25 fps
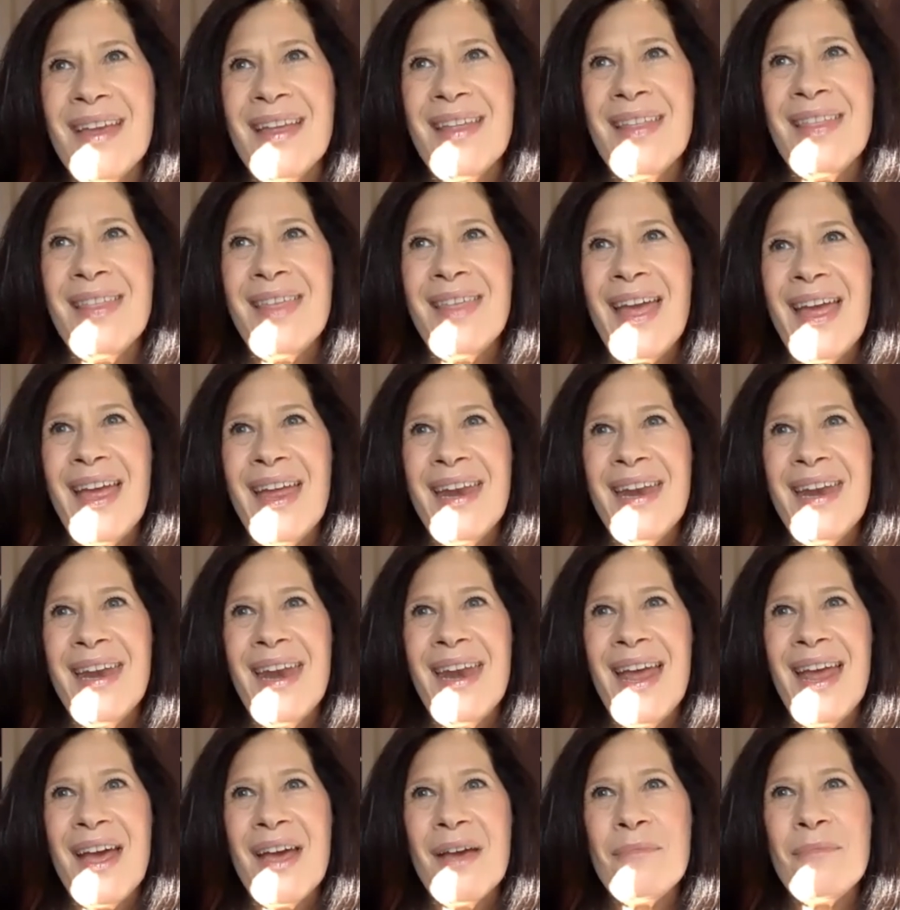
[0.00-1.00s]

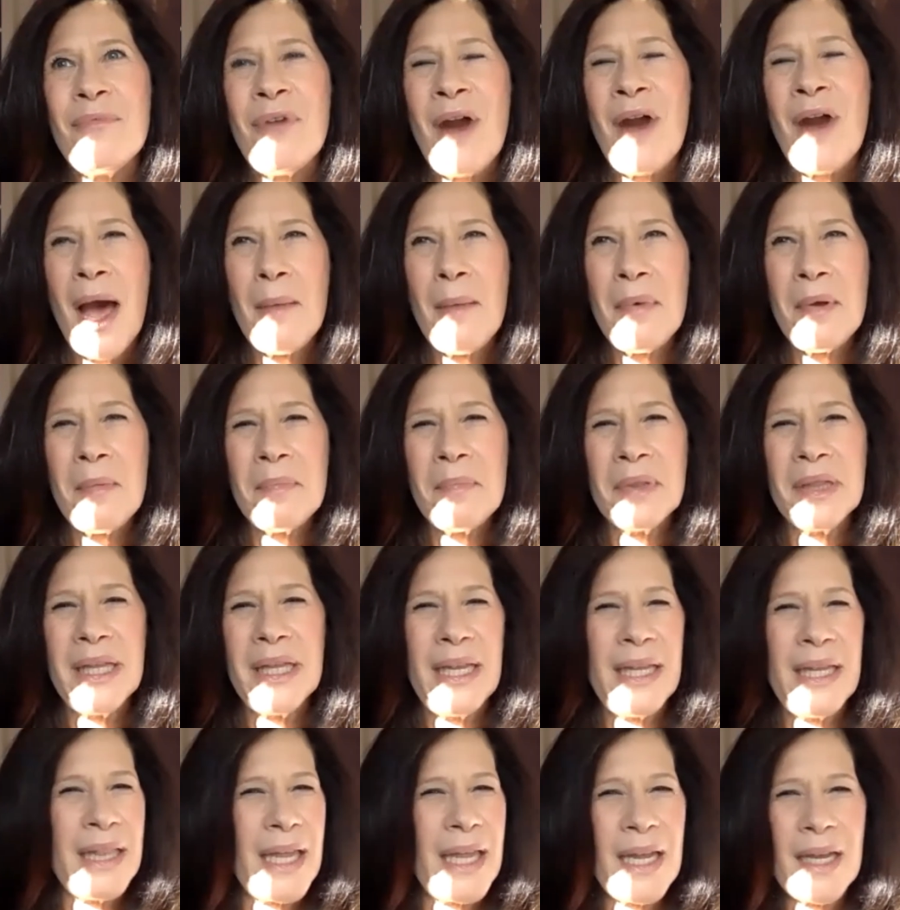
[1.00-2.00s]
then,
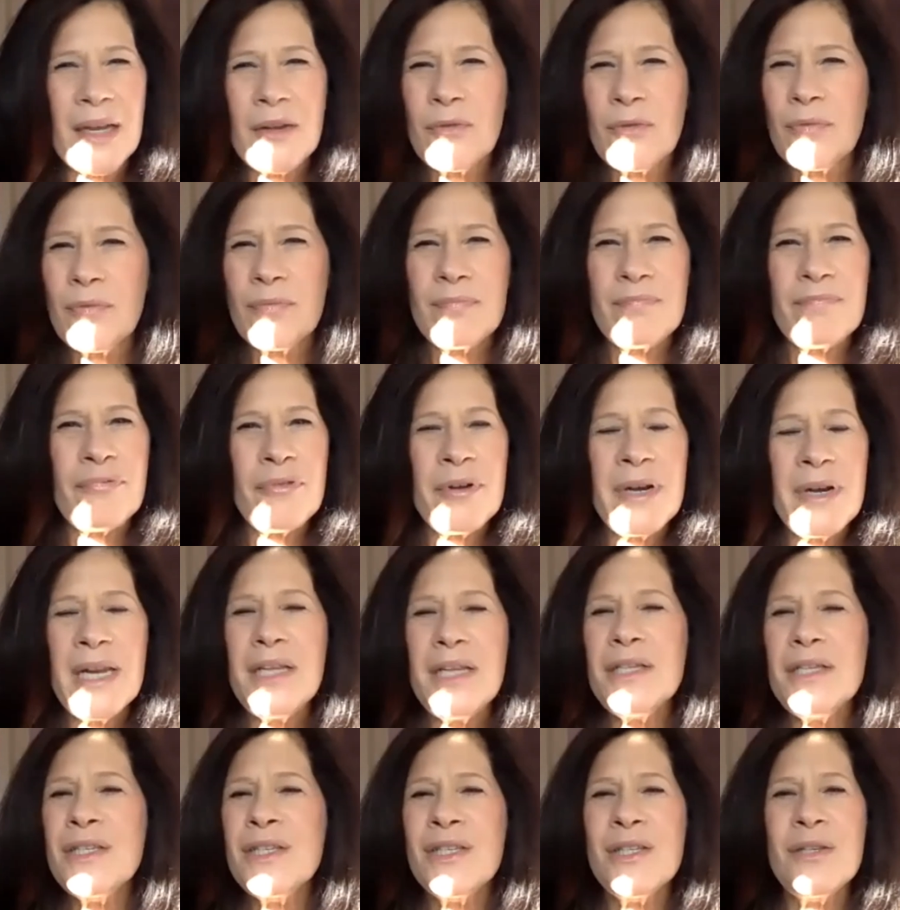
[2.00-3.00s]
probably like
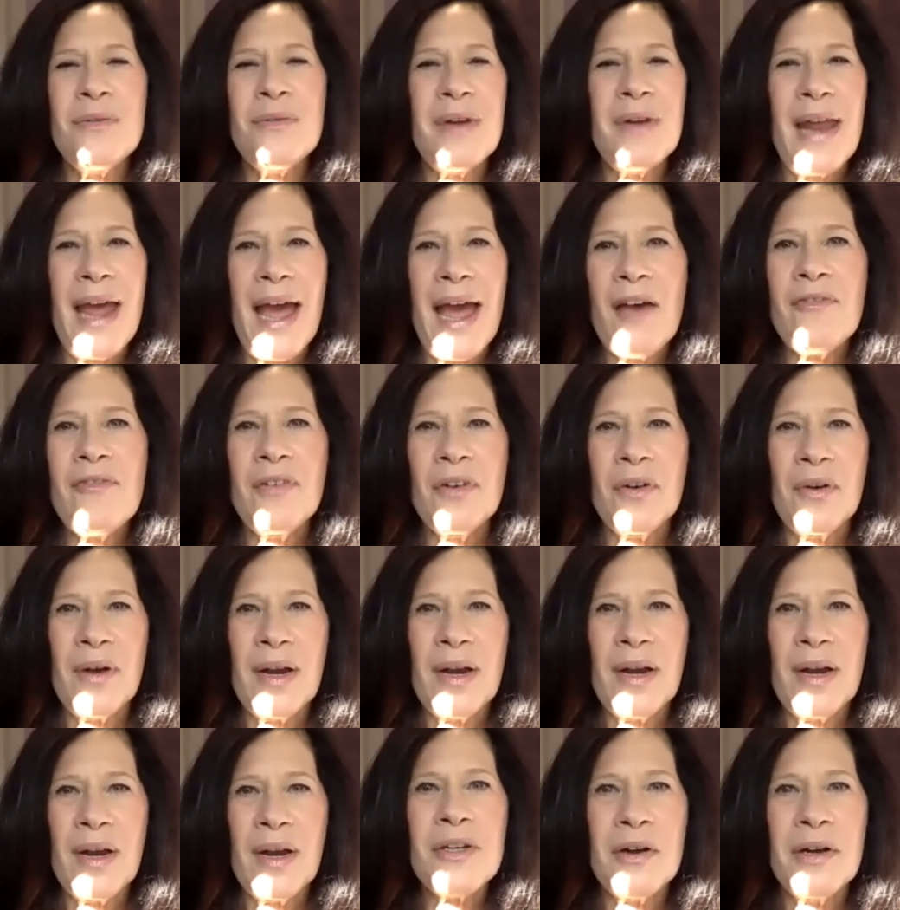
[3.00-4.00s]
pretty soon after
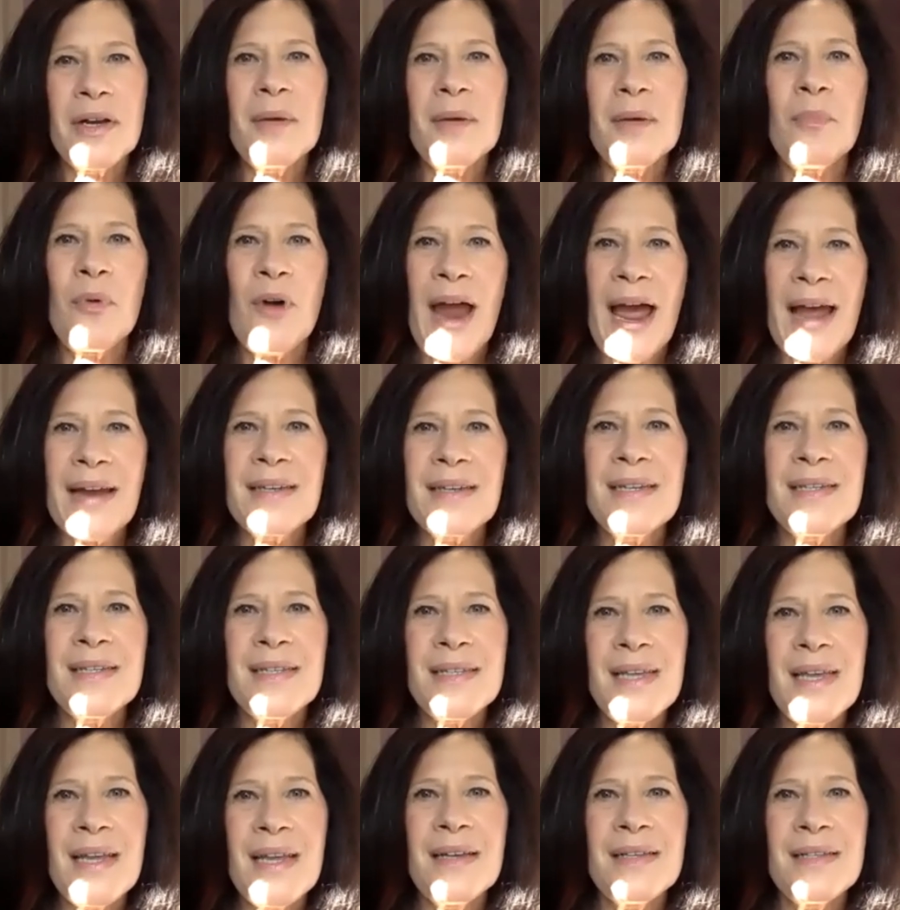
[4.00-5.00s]
I started
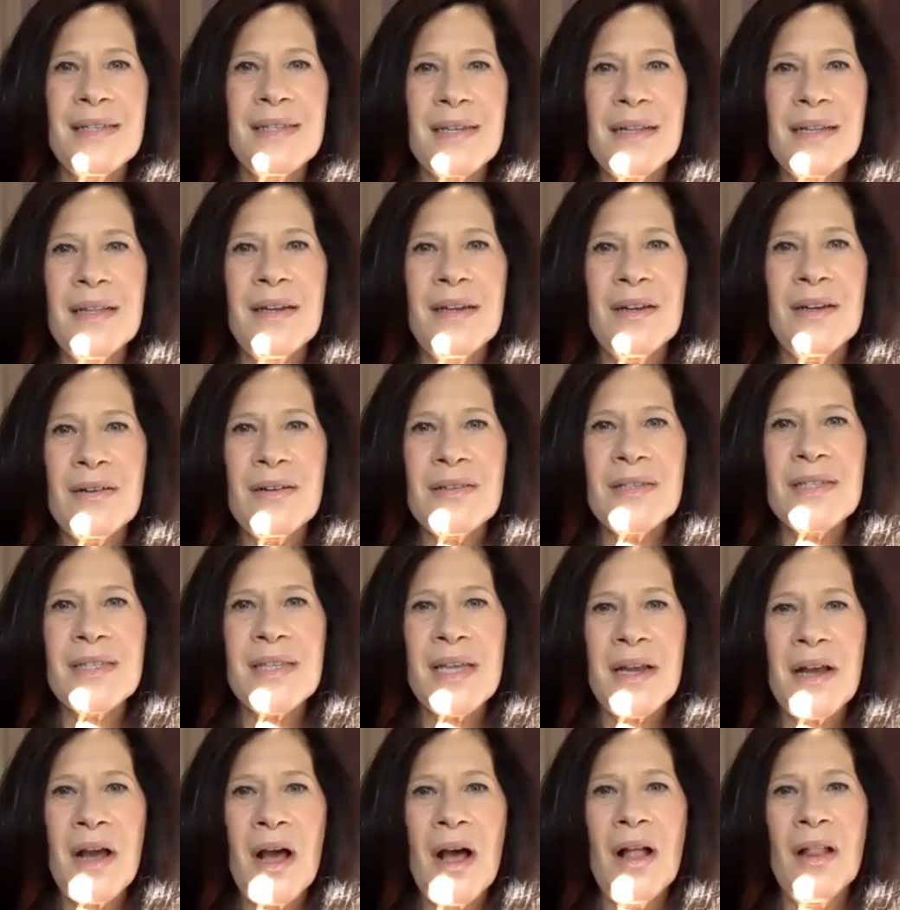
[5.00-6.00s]
practicing as a clinical
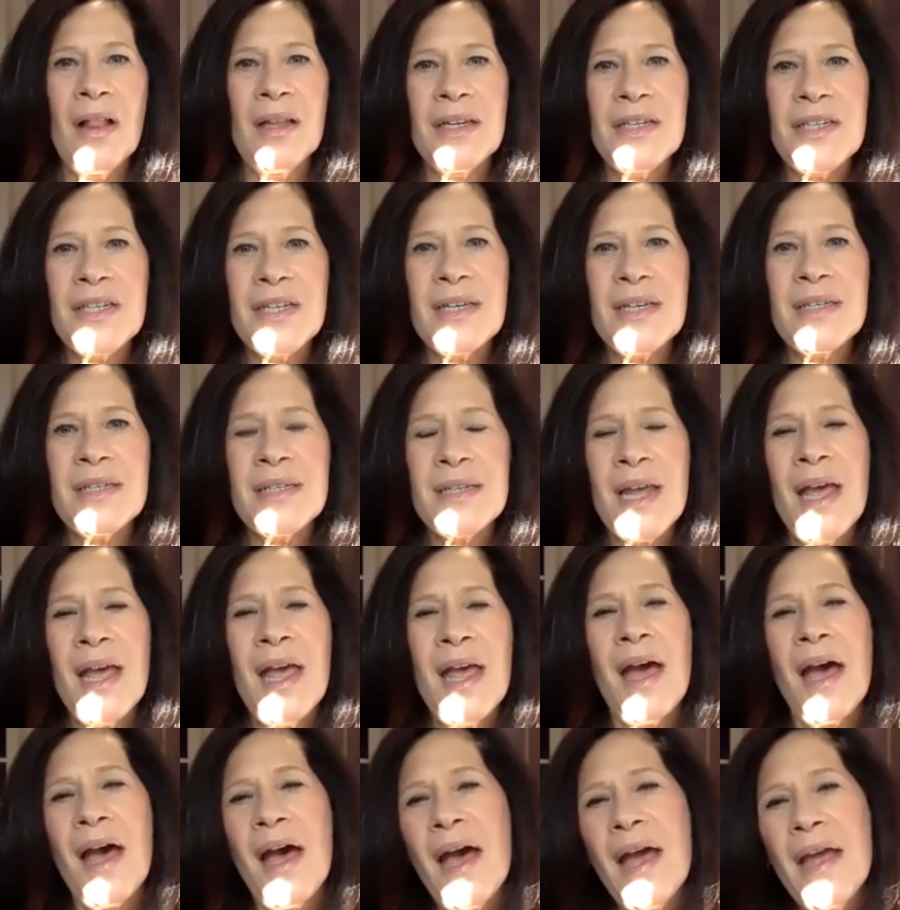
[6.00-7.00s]
psychologist,
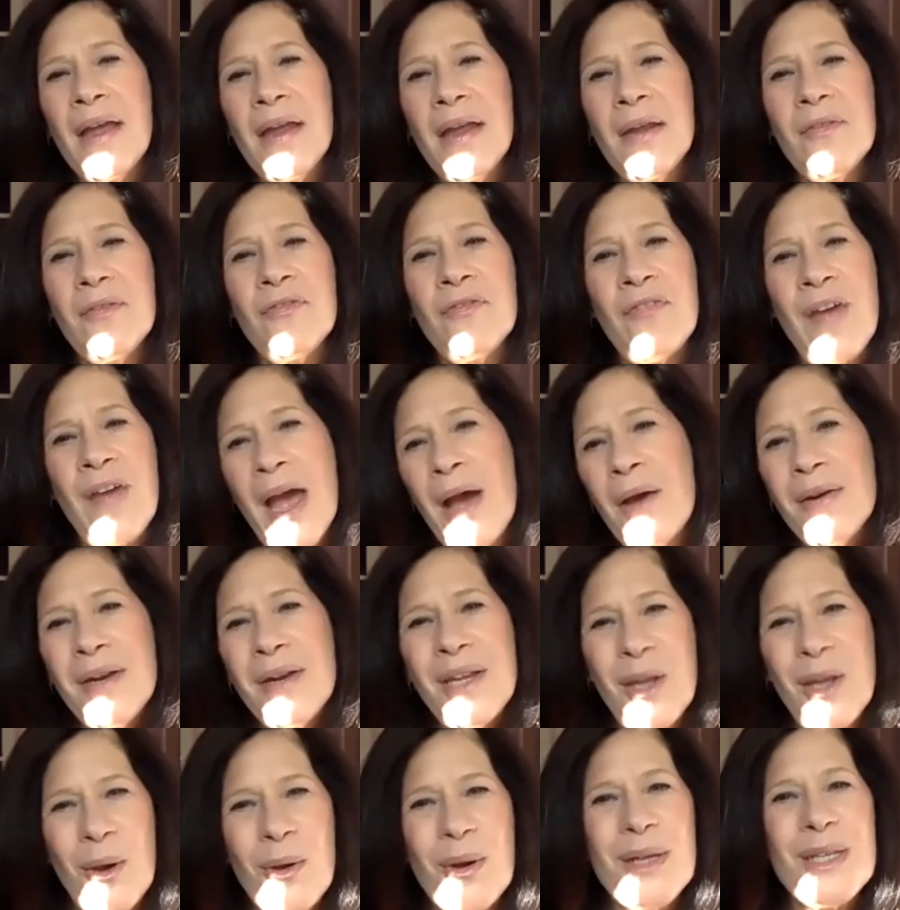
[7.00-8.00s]
I found a
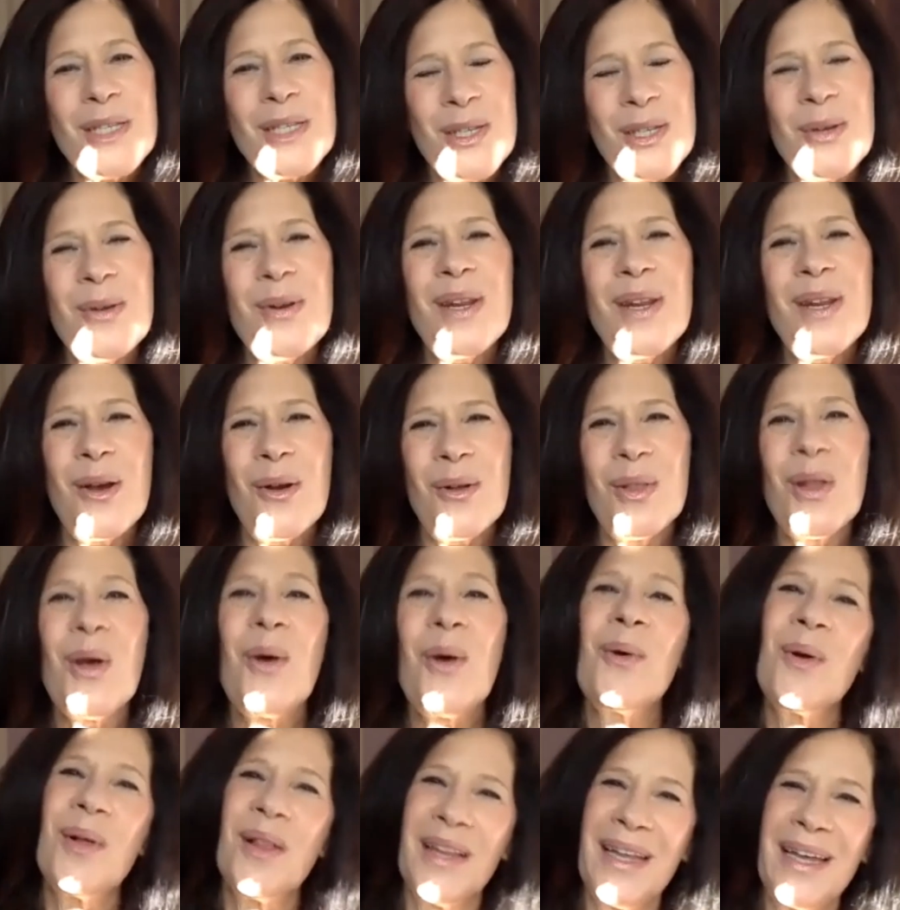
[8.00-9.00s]
yoga studio
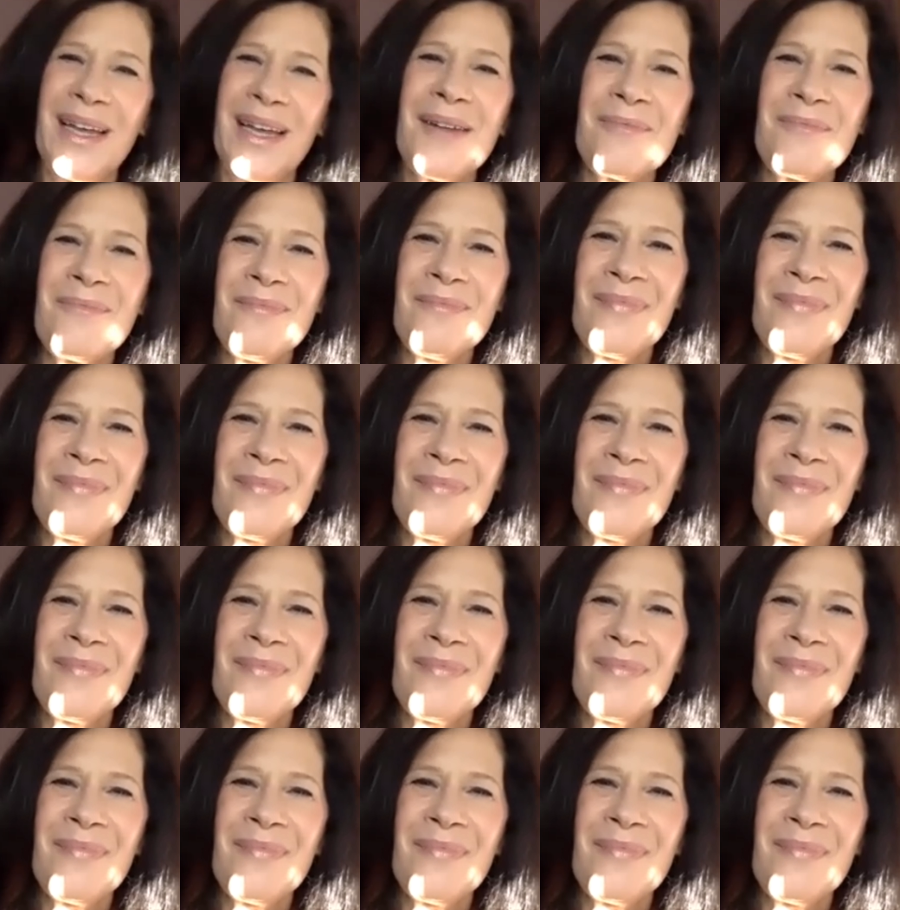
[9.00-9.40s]
locally.